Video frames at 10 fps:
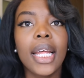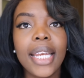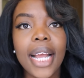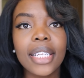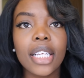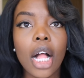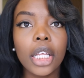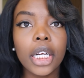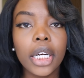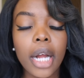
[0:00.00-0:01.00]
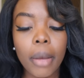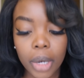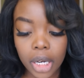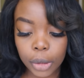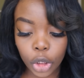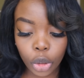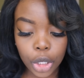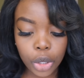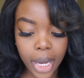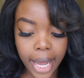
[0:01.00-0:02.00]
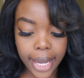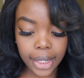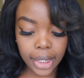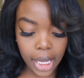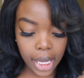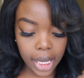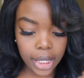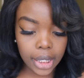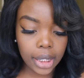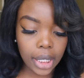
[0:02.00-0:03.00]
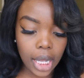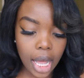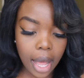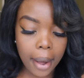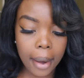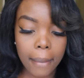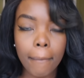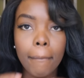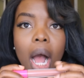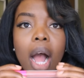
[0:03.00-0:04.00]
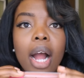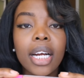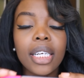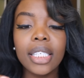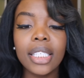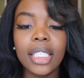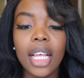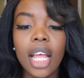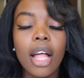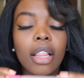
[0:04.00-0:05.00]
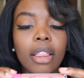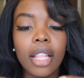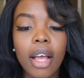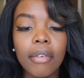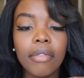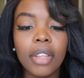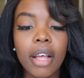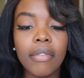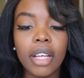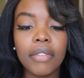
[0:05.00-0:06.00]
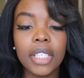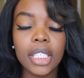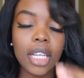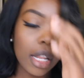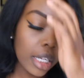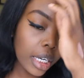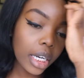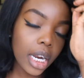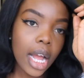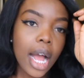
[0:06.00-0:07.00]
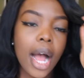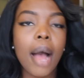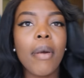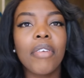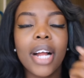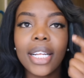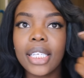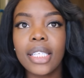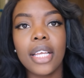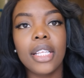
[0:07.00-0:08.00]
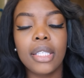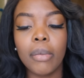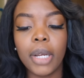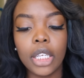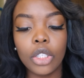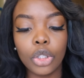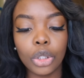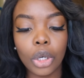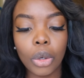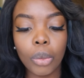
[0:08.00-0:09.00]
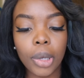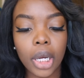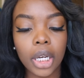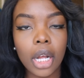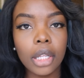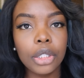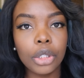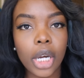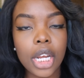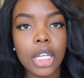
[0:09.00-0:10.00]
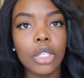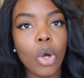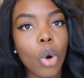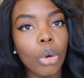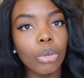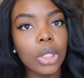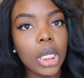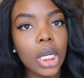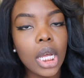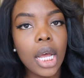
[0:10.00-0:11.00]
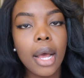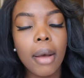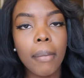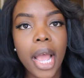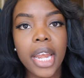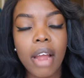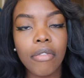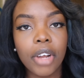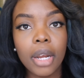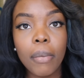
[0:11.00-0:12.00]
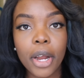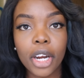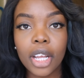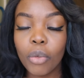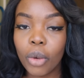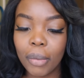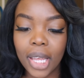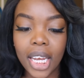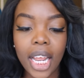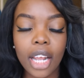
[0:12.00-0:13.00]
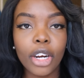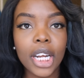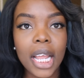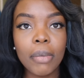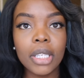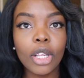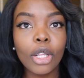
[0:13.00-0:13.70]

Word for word: Next color I'm going to be showing you guys is Mars. Love, love, love this color. Um, I forgot to say this in my intro, but Coloured Raine is owned by an African American woman and her name is